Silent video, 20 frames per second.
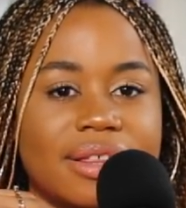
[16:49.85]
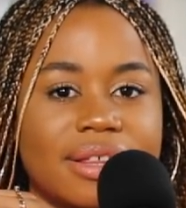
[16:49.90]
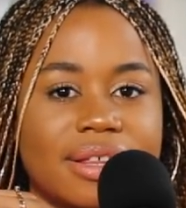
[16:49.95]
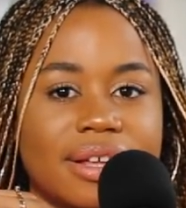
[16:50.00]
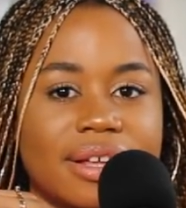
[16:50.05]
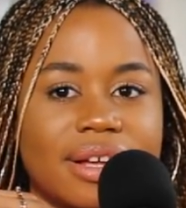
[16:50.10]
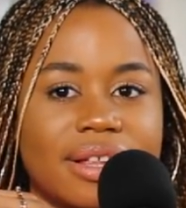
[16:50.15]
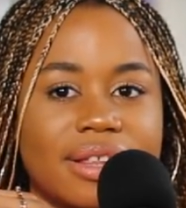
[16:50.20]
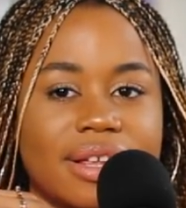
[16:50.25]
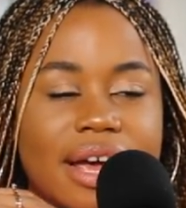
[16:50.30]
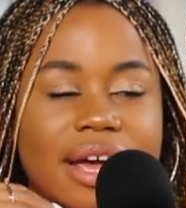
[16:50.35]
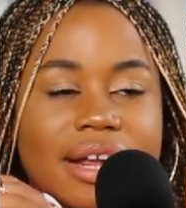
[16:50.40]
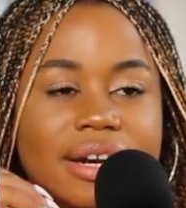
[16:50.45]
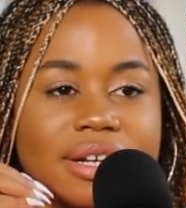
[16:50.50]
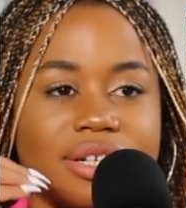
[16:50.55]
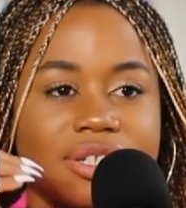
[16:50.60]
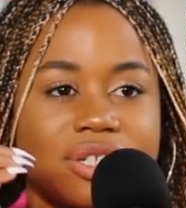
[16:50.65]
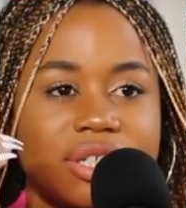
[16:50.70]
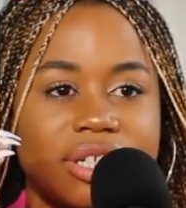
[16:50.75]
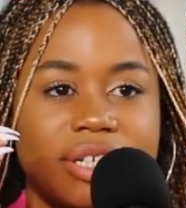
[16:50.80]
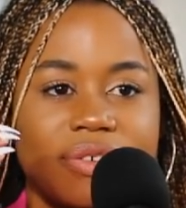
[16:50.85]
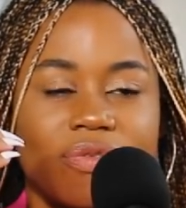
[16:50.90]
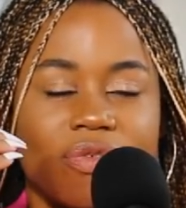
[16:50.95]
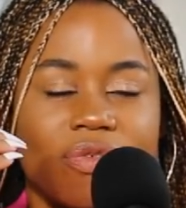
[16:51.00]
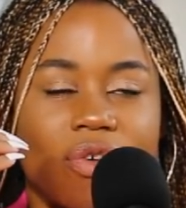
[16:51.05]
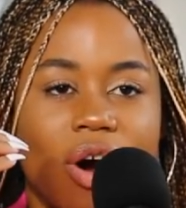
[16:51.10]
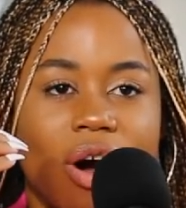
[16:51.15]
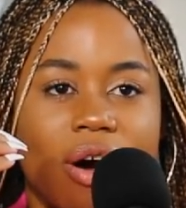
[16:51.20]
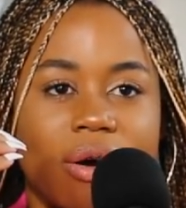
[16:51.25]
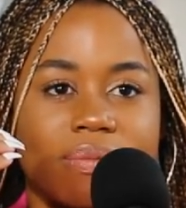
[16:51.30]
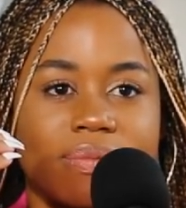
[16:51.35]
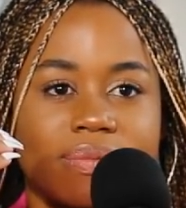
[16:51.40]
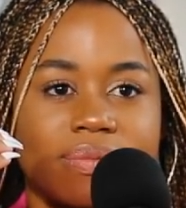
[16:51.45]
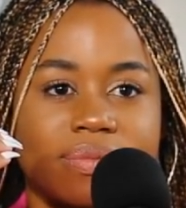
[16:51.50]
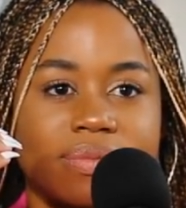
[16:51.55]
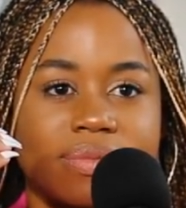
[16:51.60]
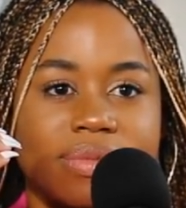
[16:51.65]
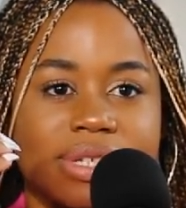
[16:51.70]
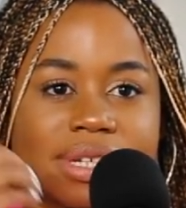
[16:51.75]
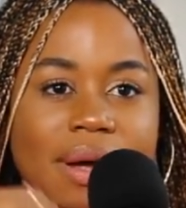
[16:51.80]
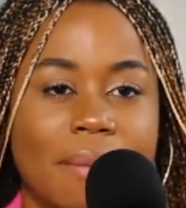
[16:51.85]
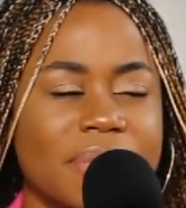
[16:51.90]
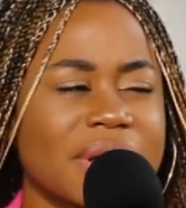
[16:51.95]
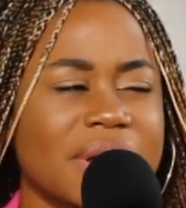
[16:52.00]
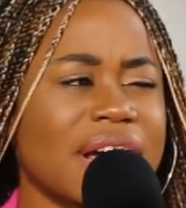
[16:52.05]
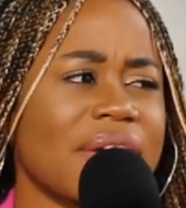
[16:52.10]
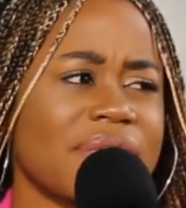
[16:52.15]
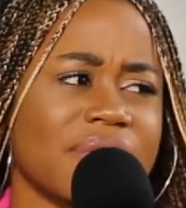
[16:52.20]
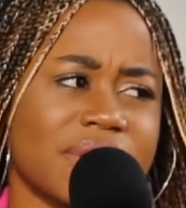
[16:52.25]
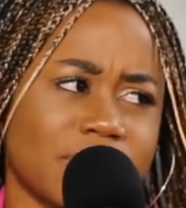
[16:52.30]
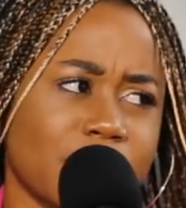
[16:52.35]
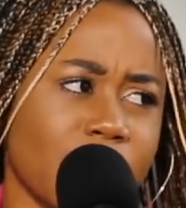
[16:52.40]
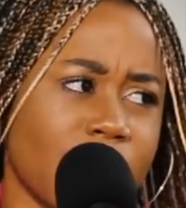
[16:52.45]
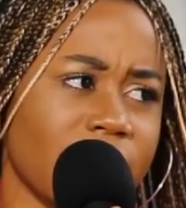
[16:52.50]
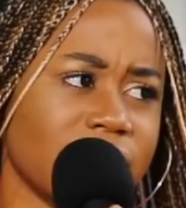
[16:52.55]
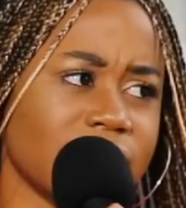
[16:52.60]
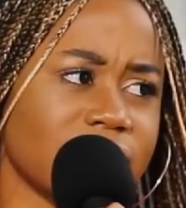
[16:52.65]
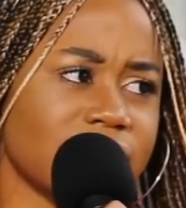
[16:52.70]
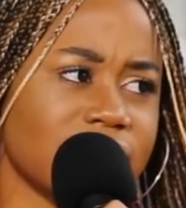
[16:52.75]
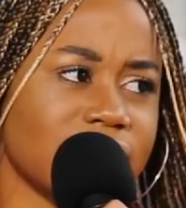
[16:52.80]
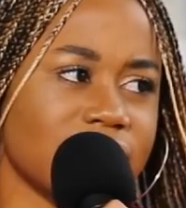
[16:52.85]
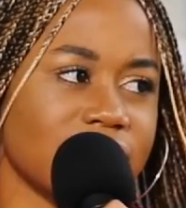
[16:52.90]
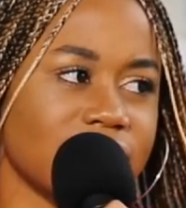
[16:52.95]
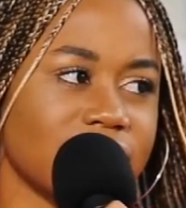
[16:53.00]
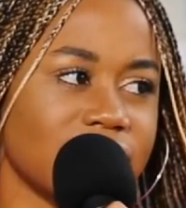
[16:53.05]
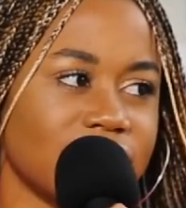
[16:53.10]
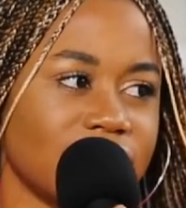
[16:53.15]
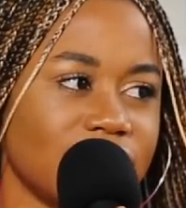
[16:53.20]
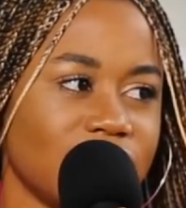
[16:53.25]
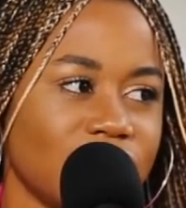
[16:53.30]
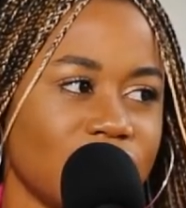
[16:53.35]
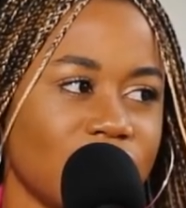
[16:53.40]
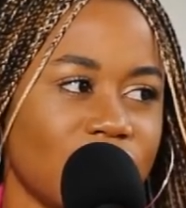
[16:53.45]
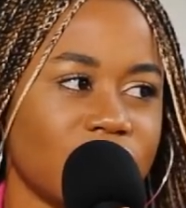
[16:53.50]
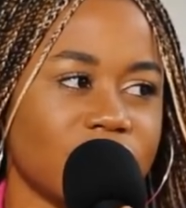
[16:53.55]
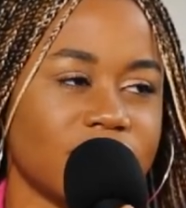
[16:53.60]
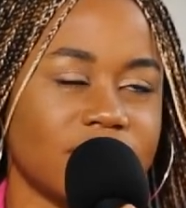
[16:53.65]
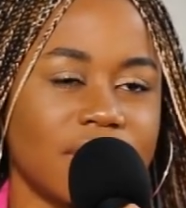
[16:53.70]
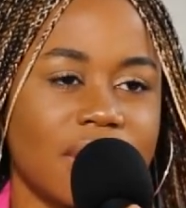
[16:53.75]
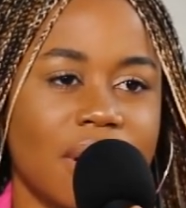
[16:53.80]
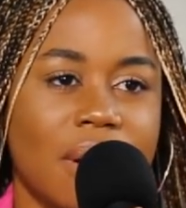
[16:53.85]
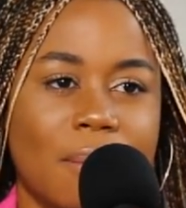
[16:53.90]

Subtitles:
the energy from something I've experienced, you know.